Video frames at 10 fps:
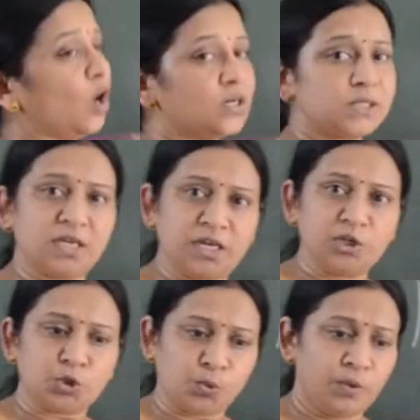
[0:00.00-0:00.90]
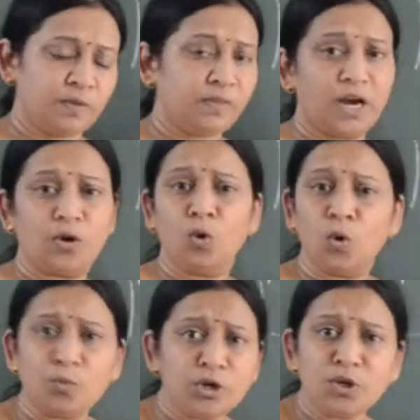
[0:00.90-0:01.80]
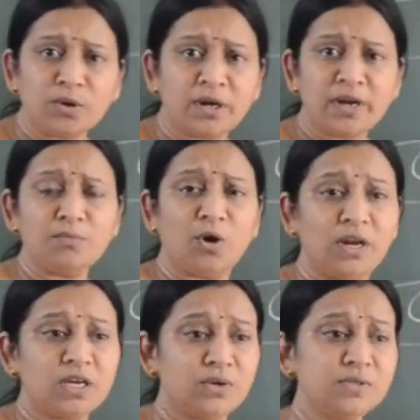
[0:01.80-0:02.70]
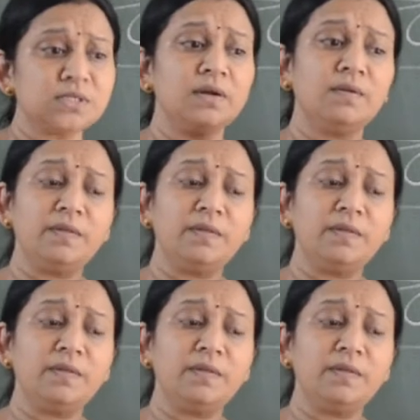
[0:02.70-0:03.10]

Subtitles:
Cl2, they are homonuclear molecules.